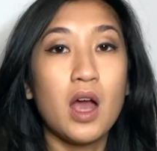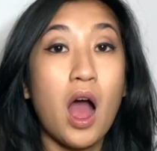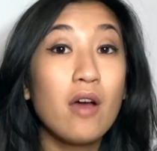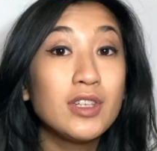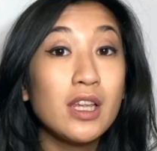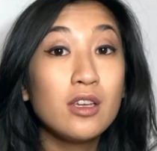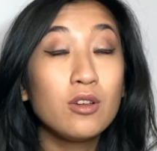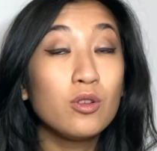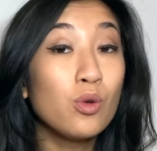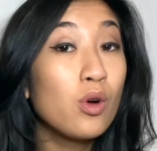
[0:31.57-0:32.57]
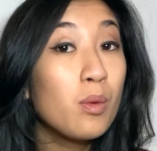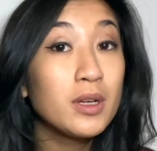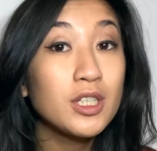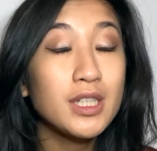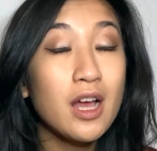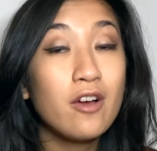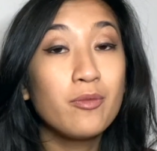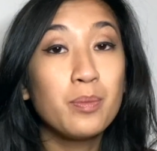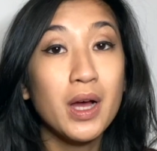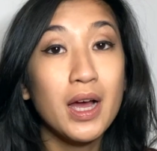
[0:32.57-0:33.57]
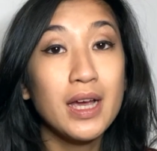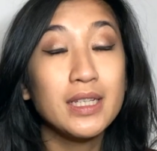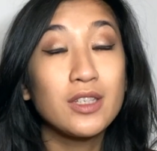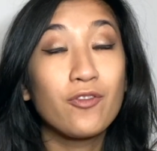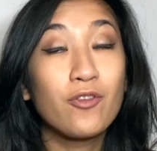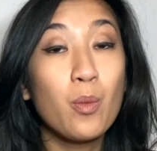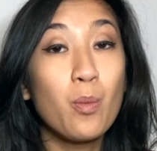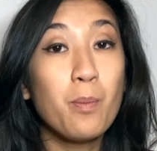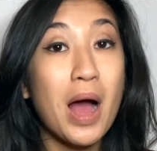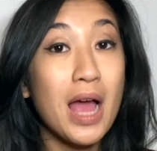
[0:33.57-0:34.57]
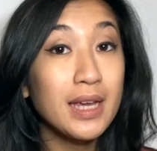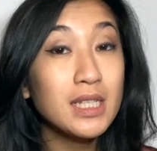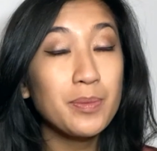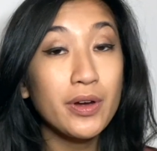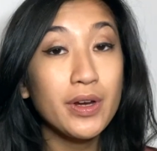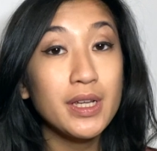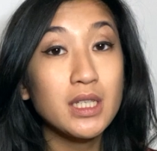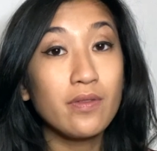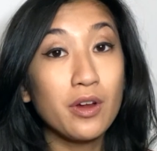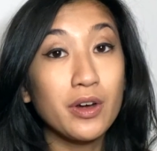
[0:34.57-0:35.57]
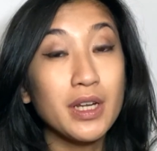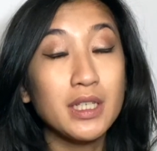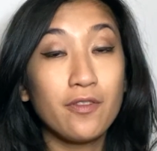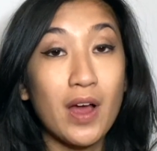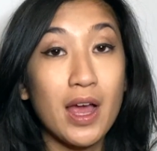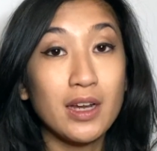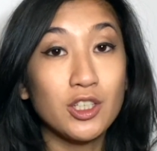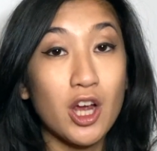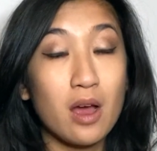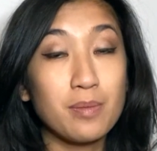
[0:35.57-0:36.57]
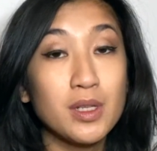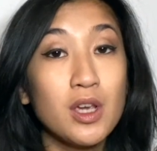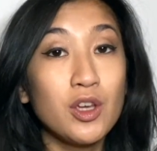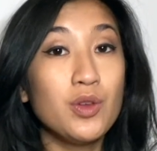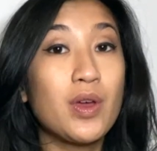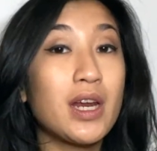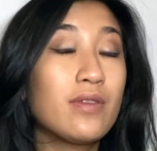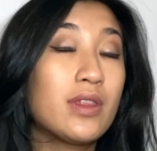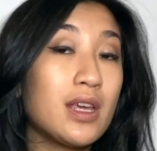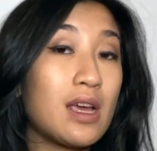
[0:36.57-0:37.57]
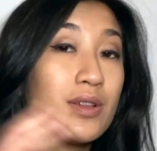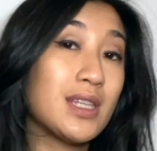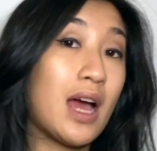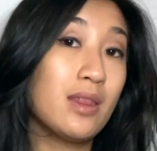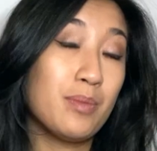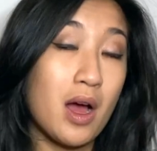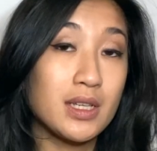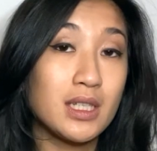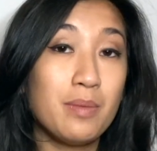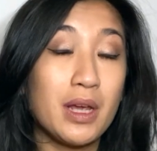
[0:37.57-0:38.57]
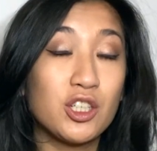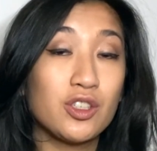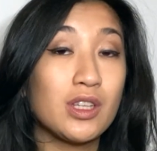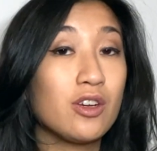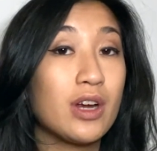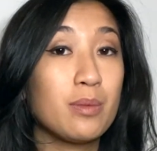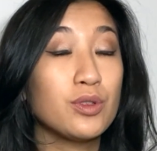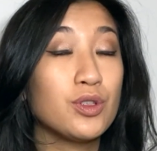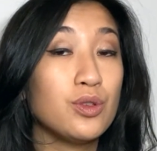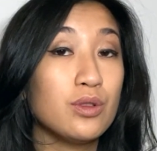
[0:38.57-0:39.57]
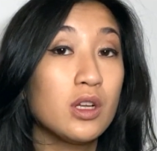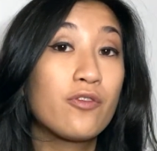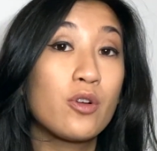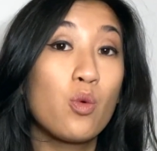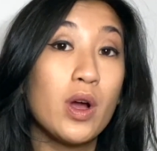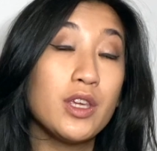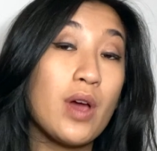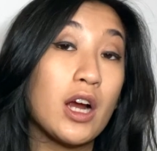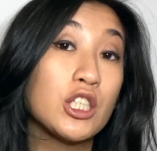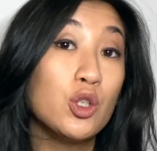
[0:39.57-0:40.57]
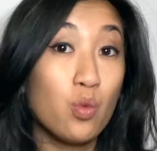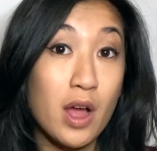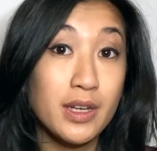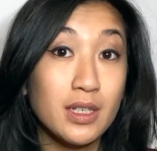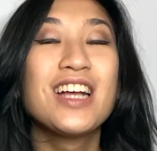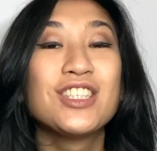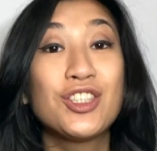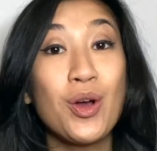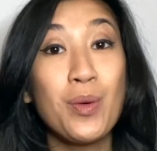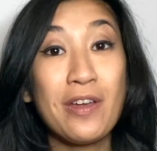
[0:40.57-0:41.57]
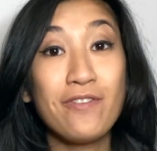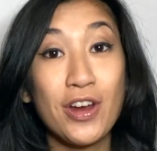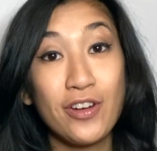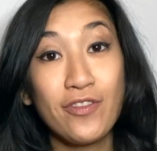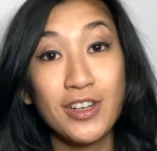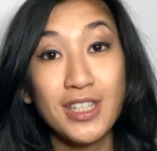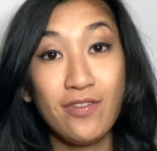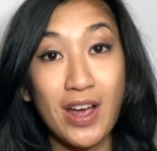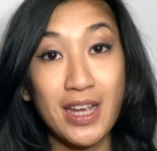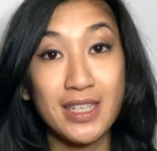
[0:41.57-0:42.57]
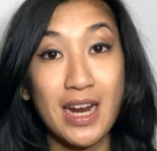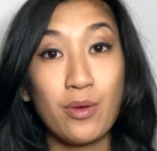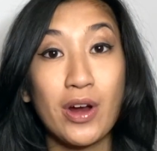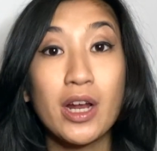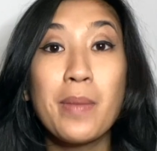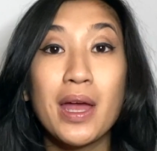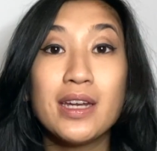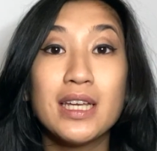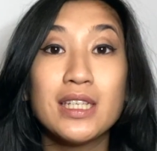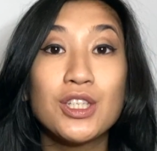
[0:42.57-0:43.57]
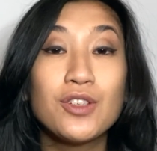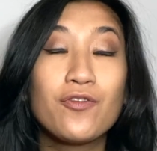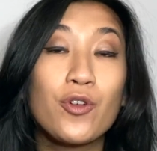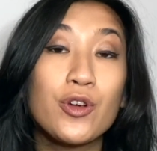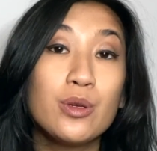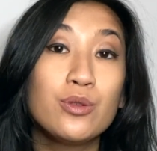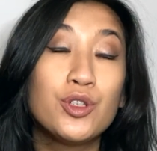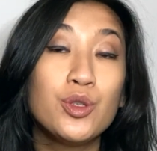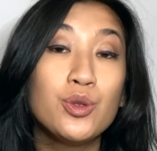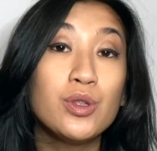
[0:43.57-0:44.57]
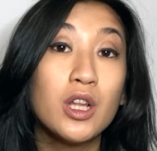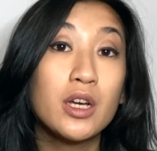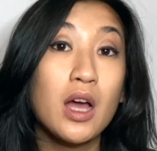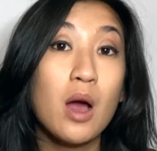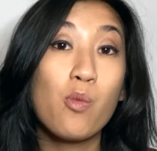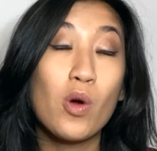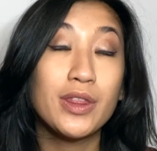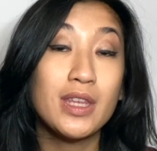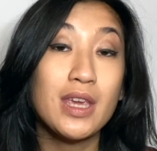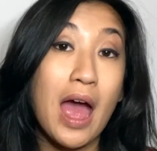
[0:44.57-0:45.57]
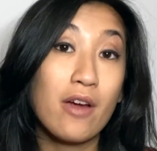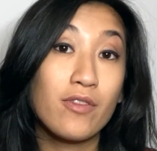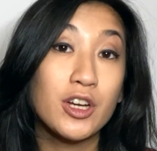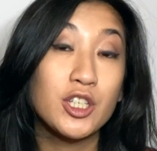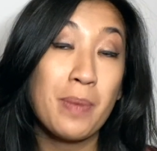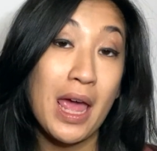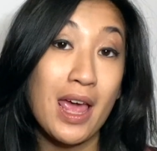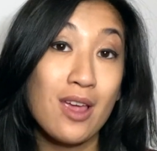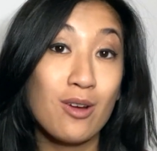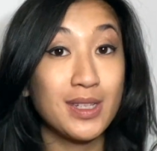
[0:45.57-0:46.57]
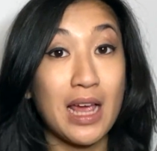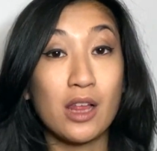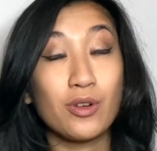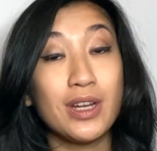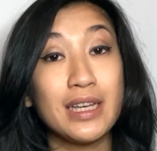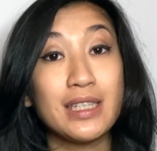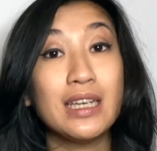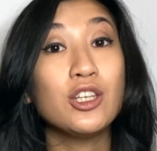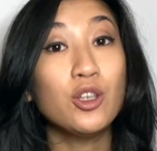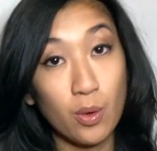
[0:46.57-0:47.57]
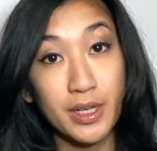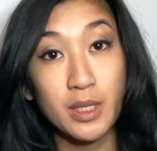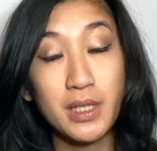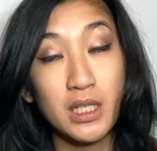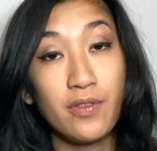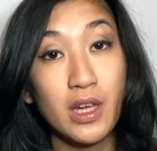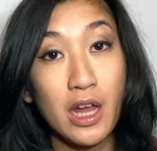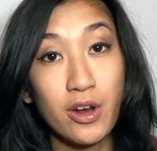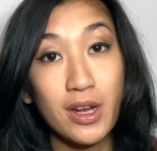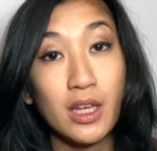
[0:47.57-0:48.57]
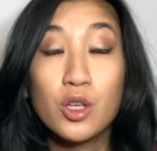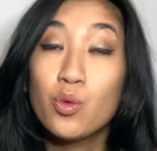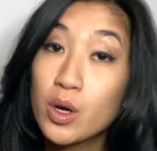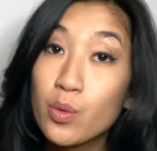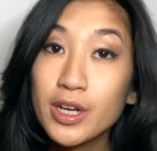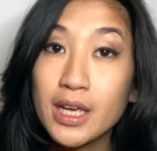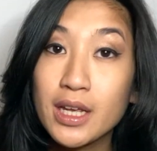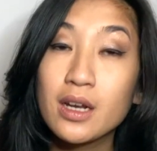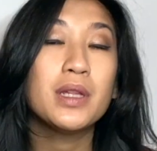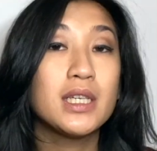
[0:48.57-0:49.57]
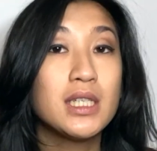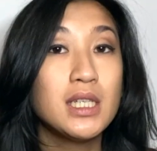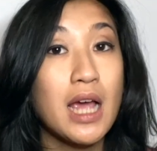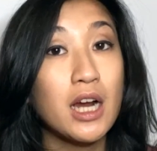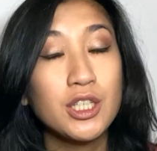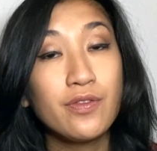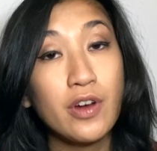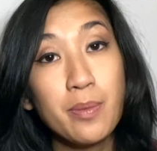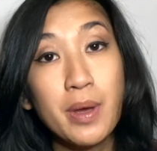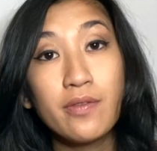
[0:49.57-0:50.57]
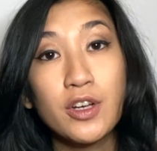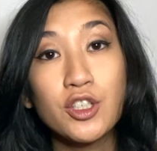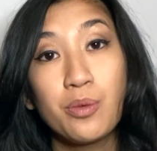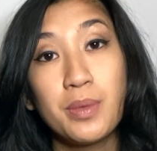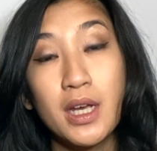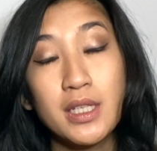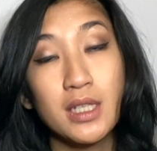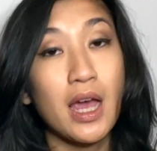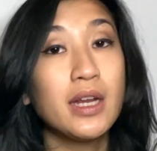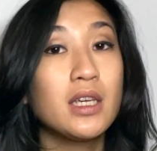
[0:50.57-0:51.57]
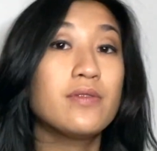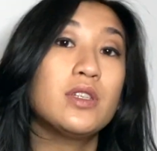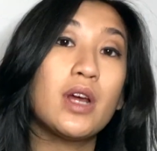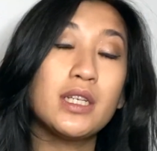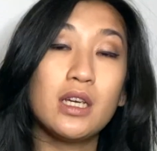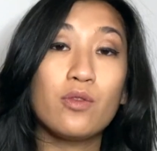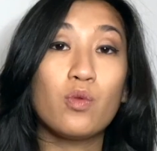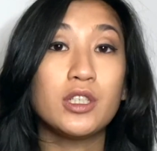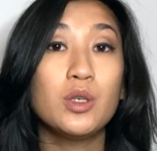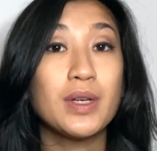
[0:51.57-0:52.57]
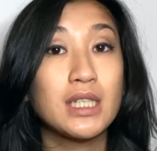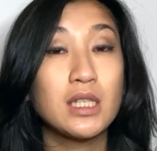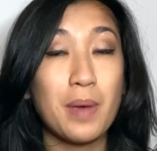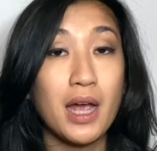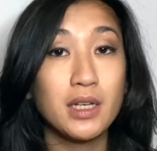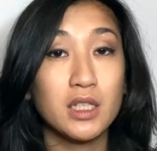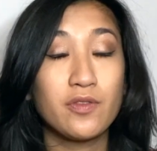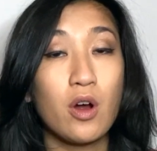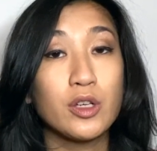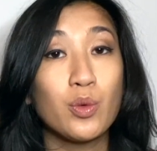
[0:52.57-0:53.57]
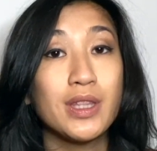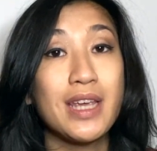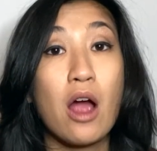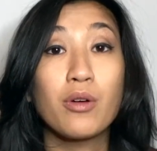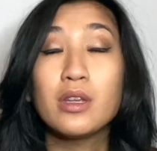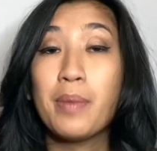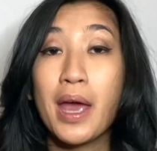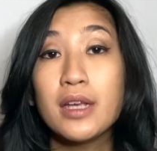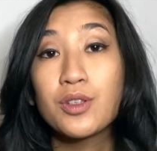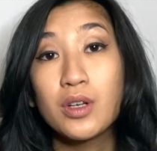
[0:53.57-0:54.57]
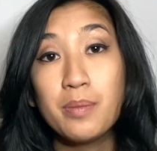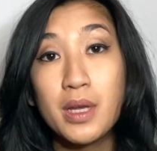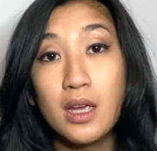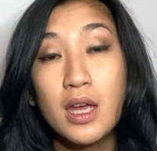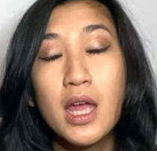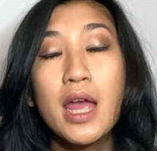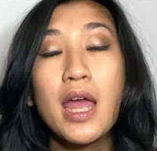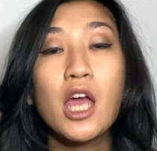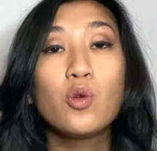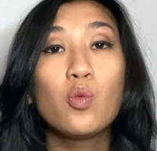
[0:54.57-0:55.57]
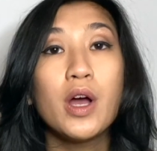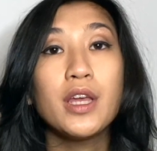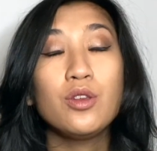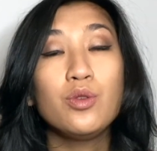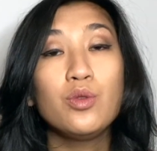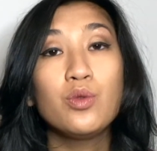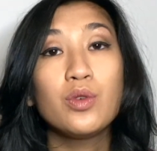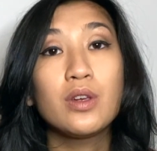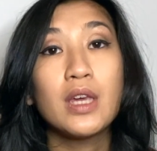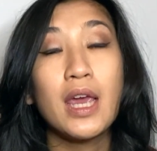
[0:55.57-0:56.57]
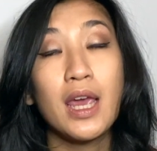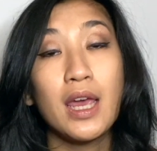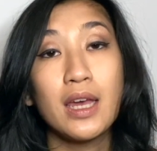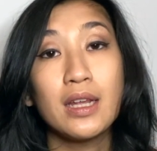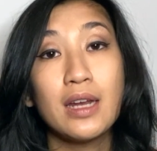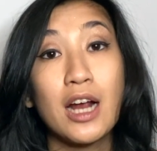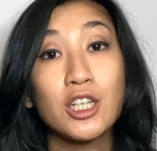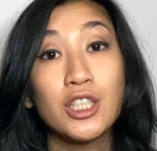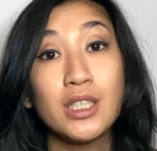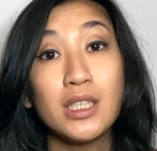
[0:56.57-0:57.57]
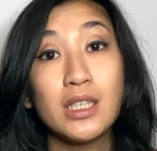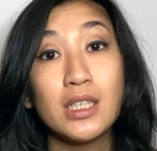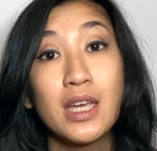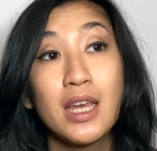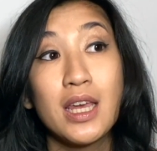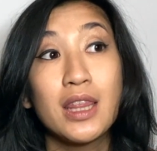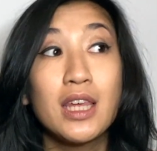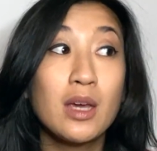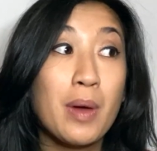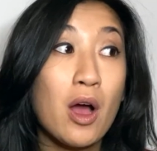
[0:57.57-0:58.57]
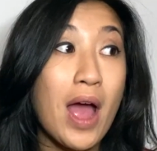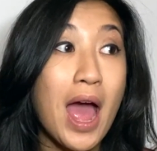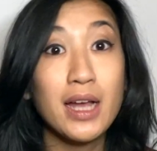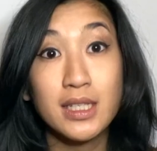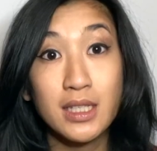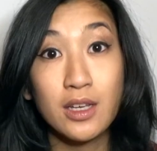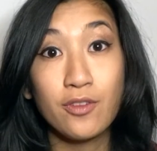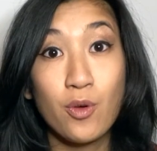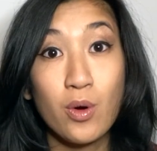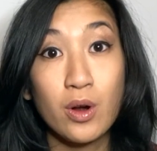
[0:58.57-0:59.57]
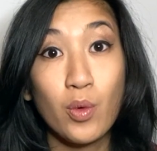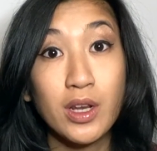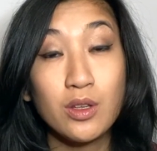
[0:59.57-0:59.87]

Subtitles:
Obviously you could Google a bunch of stuff, but from my experience of learning to find jobs, you kind of have to think outside of the box to make sure that you're able to look for what you actually want. So my very first advice that I would recommend is for you to look up what the average pay or salary is in your specific area that you want to work in. This is actually very beneficial because this kind of gives you an idea of what to expect as far as what the hourly pay is going to be and what you can actually think about asking for when